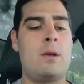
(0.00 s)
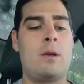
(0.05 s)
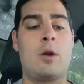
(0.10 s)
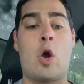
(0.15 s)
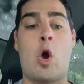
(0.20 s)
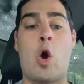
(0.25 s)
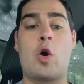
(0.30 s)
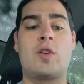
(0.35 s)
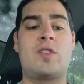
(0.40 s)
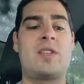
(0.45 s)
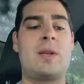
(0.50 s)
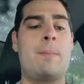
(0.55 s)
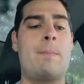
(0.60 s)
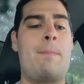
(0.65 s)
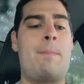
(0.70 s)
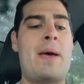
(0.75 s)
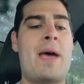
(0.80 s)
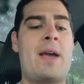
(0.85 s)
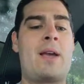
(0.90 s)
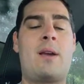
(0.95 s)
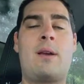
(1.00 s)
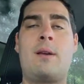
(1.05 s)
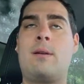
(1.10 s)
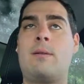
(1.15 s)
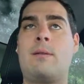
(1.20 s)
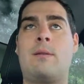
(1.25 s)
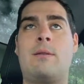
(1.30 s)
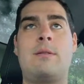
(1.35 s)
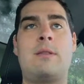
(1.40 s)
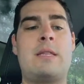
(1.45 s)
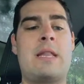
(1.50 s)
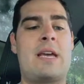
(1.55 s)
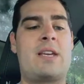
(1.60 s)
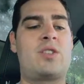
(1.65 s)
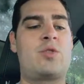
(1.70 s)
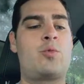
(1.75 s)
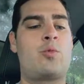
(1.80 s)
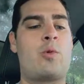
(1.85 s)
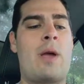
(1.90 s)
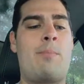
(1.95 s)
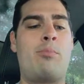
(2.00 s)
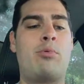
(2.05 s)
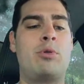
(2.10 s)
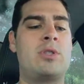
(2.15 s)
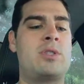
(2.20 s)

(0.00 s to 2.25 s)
Carson Beck, next rep